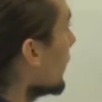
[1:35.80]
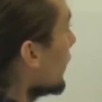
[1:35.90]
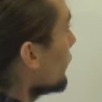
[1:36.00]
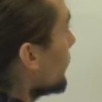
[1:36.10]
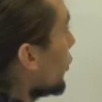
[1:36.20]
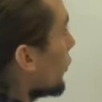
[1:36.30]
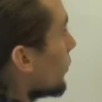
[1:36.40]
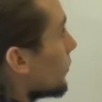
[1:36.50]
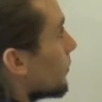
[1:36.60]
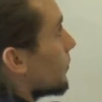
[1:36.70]
is
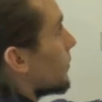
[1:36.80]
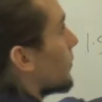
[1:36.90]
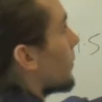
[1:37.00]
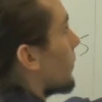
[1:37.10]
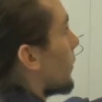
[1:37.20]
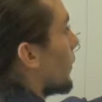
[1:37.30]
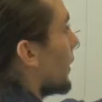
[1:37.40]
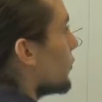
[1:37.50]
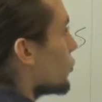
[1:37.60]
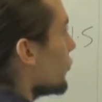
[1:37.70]
put
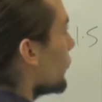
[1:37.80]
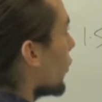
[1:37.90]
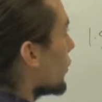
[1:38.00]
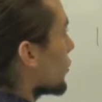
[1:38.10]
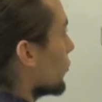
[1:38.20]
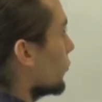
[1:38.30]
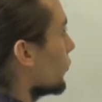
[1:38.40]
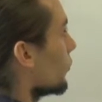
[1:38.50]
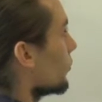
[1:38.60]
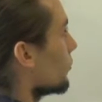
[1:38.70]
these 2
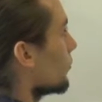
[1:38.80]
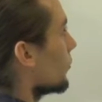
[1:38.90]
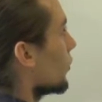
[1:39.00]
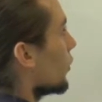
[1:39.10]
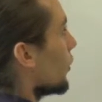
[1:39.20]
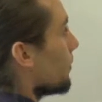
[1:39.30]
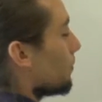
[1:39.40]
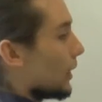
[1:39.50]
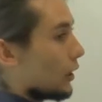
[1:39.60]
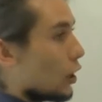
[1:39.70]
verticals
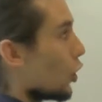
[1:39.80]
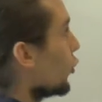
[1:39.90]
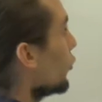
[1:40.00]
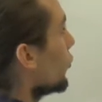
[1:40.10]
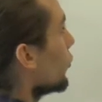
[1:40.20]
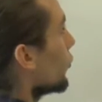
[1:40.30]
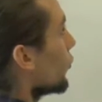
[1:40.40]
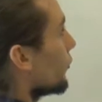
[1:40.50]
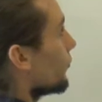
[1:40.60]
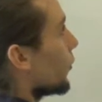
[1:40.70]
below
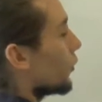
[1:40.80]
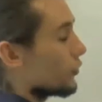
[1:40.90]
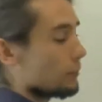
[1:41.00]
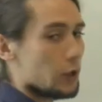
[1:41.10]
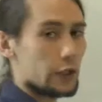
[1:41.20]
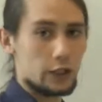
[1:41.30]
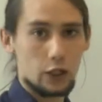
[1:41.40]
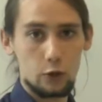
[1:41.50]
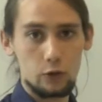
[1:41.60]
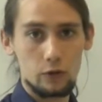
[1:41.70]
the first applied
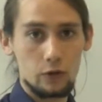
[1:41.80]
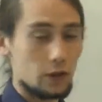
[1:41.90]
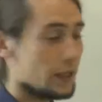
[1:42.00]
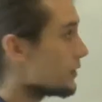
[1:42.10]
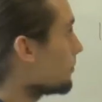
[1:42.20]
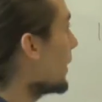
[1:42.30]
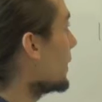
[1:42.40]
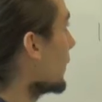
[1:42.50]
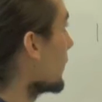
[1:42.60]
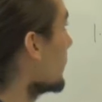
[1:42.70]
load into
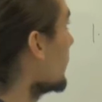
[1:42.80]
bending.